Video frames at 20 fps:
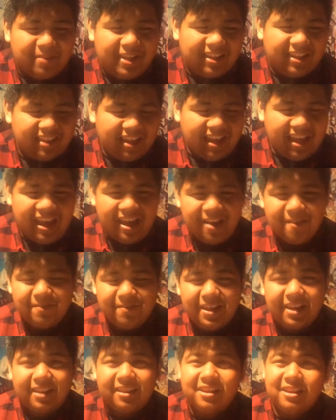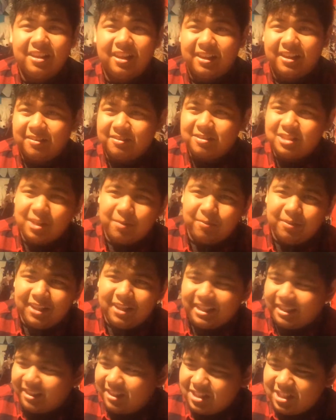Like they have like someone
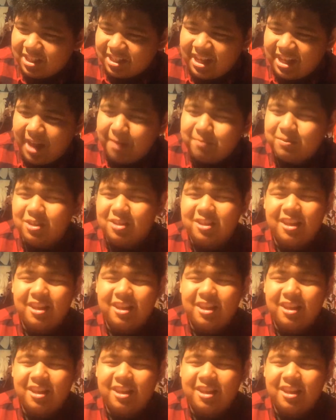like a legit captain.